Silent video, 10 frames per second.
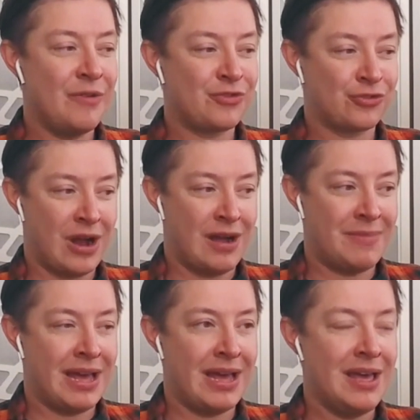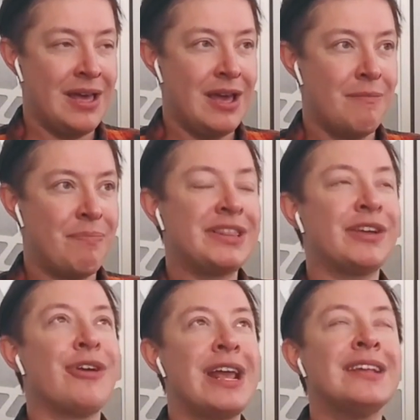of trauma, but
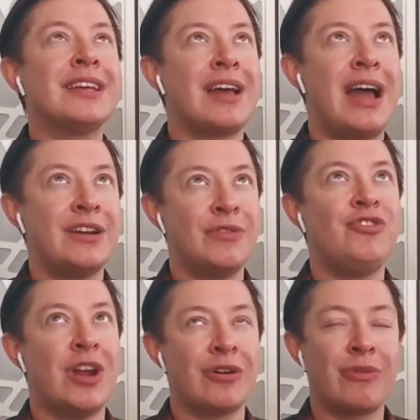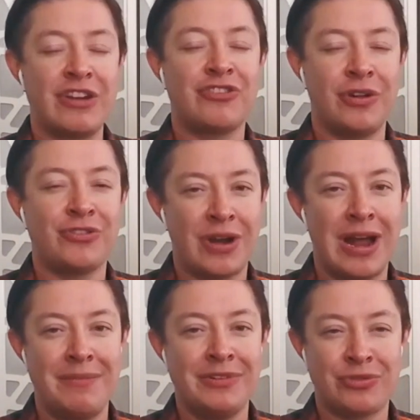there is a kind of generational
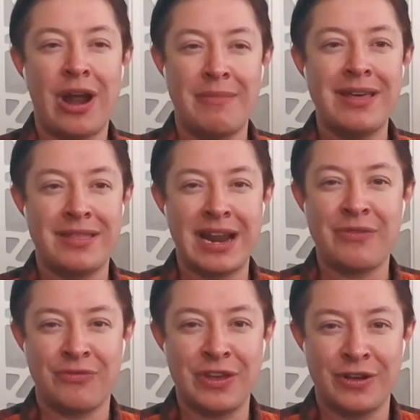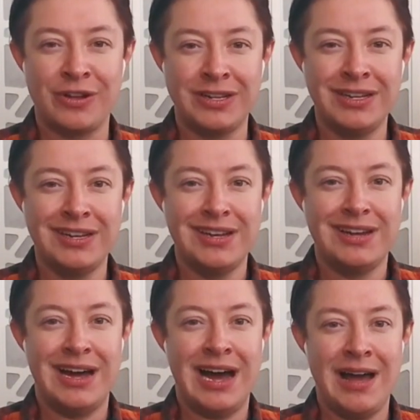trauma that I feel
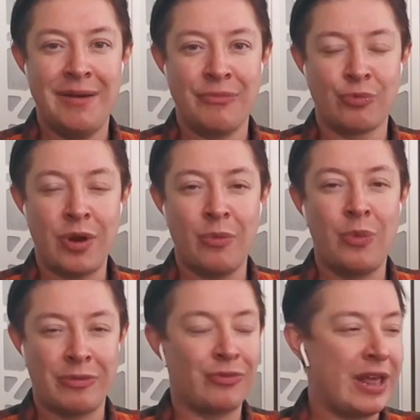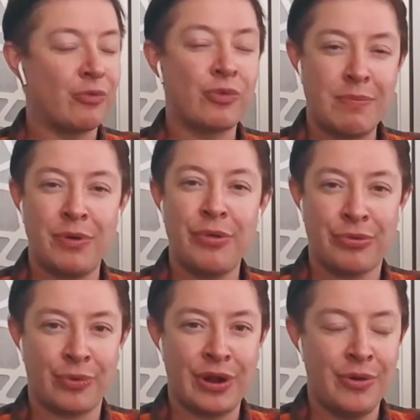like ripple
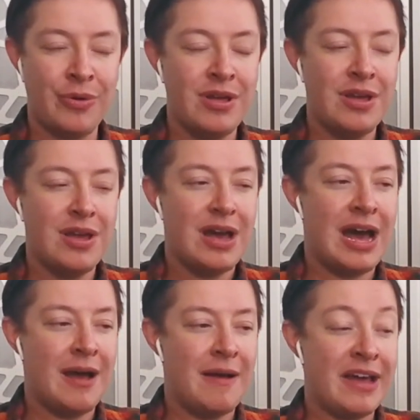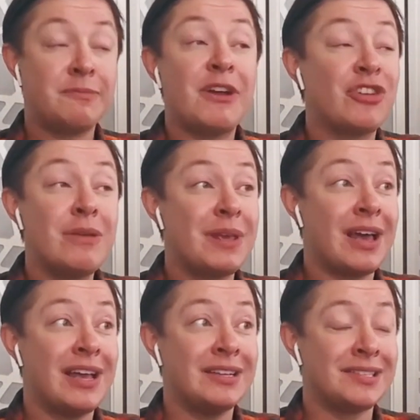through, especially
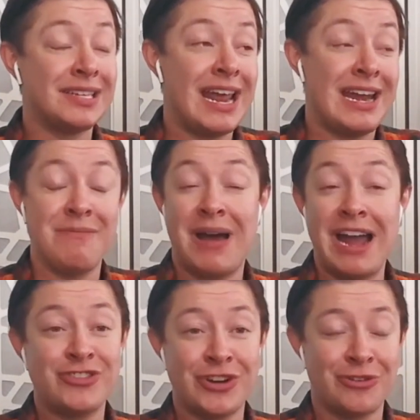because and in my